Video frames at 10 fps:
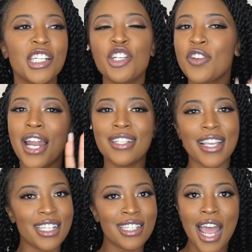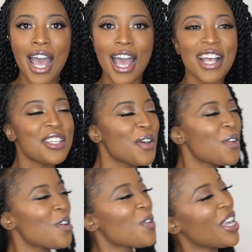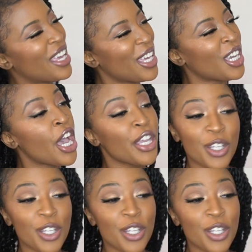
She tried to take a shot. I said, oh,